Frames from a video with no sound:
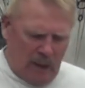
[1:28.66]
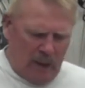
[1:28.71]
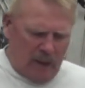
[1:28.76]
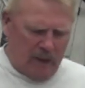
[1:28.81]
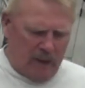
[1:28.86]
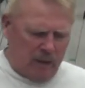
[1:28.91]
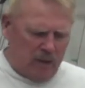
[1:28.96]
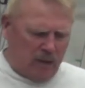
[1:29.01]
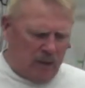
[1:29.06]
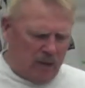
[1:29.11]

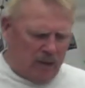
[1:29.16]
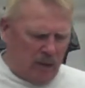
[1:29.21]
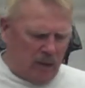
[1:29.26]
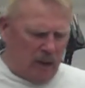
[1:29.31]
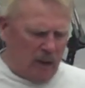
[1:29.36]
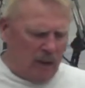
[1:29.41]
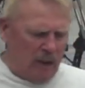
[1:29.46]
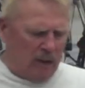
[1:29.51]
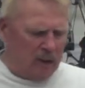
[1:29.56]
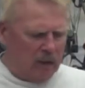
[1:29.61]
This is a
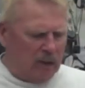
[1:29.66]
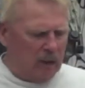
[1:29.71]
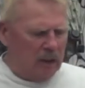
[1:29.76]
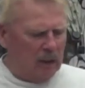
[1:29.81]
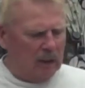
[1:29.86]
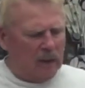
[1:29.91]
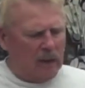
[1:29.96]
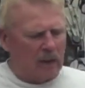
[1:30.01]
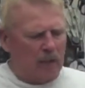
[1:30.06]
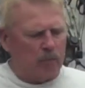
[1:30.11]
little
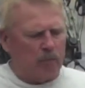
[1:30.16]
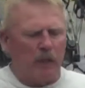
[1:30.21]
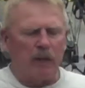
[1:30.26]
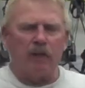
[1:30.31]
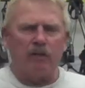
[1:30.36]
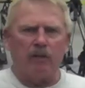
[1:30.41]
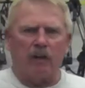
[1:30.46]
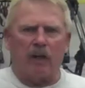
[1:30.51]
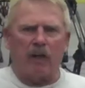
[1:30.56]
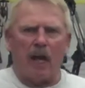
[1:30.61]

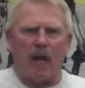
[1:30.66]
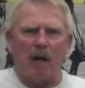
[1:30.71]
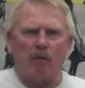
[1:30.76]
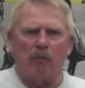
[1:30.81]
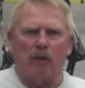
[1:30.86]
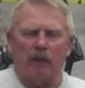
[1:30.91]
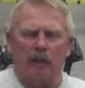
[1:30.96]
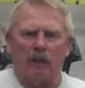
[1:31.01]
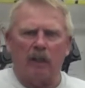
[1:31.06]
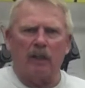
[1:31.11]
miniature
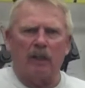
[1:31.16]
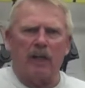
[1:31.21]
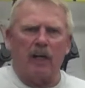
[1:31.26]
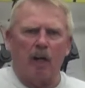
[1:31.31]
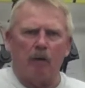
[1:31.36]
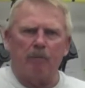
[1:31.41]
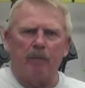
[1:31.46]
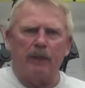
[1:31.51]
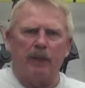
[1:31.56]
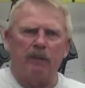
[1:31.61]
camera, a little
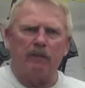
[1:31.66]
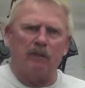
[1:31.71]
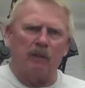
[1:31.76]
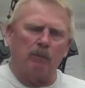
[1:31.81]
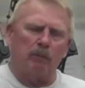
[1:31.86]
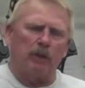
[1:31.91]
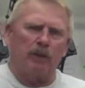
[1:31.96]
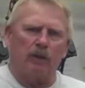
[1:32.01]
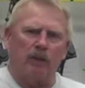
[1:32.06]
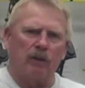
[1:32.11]
Epic,
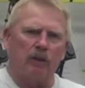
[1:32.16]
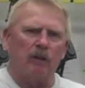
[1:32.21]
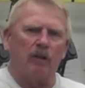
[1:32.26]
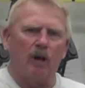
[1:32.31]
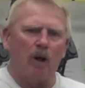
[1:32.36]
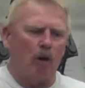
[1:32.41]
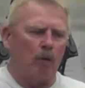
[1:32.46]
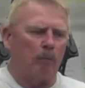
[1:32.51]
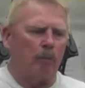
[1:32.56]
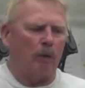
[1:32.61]
similar to a
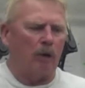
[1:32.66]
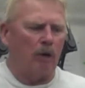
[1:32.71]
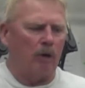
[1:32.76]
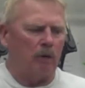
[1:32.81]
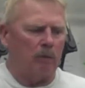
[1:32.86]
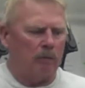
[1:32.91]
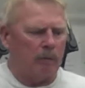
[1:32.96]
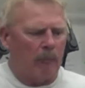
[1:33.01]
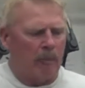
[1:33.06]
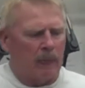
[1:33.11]

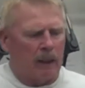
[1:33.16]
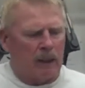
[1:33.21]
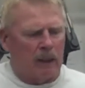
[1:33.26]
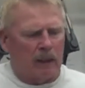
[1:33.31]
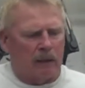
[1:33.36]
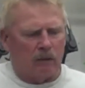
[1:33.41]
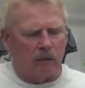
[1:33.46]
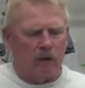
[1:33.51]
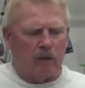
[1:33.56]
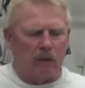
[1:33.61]
GoPro.
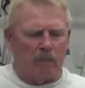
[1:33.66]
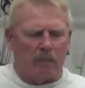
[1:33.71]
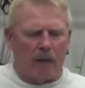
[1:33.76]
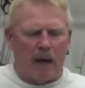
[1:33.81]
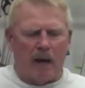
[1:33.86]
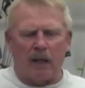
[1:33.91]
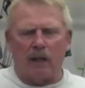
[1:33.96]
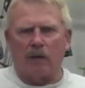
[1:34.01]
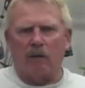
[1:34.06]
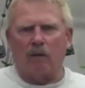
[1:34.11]
You can
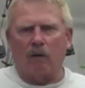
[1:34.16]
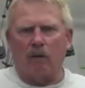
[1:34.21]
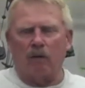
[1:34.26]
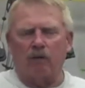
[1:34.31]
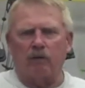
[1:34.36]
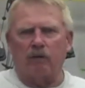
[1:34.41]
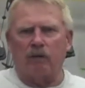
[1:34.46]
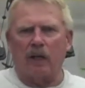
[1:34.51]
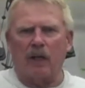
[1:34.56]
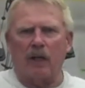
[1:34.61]
mount it on a
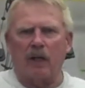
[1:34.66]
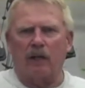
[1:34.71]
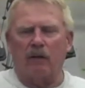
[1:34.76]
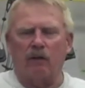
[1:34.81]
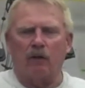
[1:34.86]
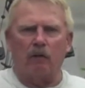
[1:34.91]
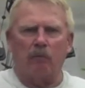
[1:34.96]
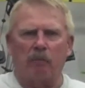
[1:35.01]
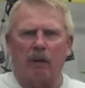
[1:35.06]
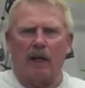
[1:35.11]
stand
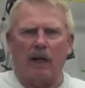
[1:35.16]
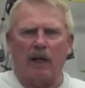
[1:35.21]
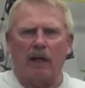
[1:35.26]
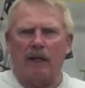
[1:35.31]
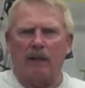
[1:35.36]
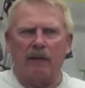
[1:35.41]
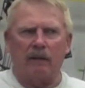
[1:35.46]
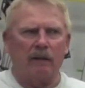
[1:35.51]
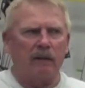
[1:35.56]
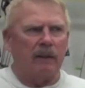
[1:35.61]
or a
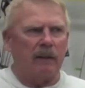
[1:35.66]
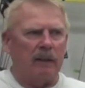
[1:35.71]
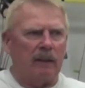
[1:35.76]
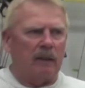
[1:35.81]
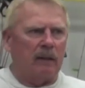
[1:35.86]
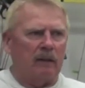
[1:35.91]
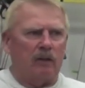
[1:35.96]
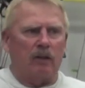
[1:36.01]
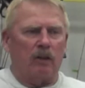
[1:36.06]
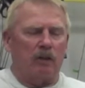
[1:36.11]
blind.
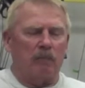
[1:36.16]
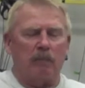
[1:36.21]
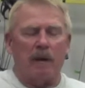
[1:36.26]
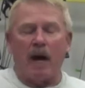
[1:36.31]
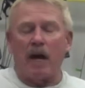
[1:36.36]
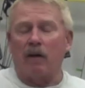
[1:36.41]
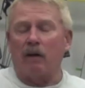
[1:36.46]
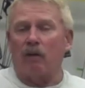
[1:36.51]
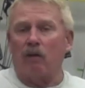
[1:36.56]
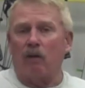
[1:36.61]
You can
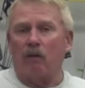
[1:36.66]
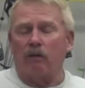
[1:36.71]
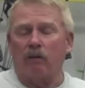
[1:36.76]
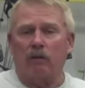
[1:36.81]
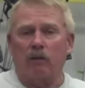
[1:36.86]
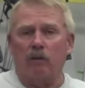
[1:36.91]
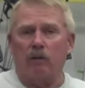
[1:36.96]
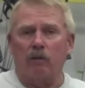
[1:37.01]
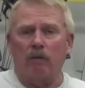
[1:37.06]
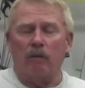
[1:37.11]
mount it
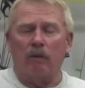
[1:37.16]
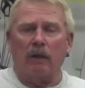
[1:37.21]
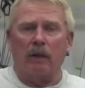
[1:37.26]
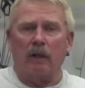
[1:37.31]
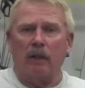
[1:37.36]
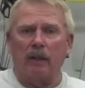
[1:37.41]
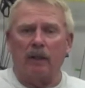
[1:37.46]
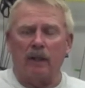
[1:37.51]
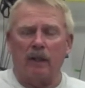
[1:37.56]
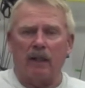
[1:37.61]
onto
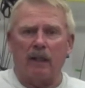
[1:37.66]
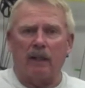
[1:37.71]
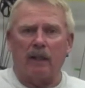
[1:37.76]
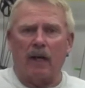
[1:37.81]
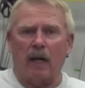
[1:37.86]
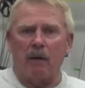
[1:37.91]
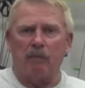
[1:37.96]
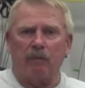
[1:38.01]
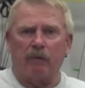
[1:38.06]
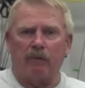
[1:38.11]
any
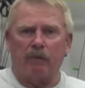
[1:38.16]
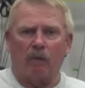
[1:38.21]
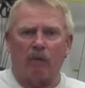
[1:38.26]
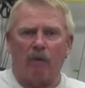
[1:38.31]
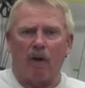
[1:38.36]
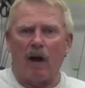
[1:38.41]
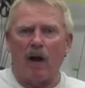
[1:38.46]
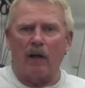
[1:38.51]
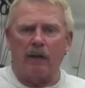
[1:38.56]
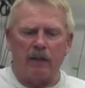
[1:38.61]
type of a
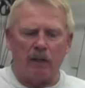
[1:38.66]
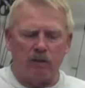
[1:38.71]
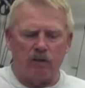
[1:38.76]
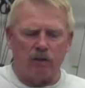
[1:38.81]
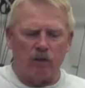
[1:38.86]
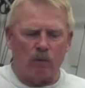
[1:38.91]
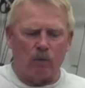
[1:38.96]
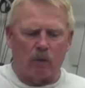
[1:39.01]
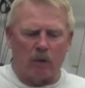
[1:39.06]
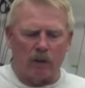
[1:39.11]
rod that
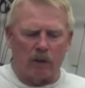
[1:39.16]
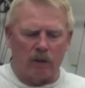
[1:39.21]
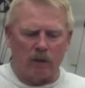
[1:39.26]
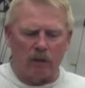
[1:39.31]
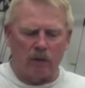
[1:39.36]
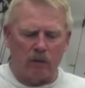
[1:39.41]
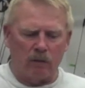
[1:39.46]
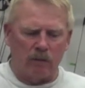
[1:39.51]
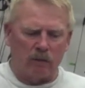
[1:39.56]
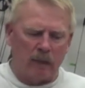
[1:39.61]
you want to
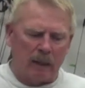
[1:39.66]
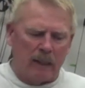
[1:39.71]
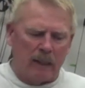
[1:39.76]
use,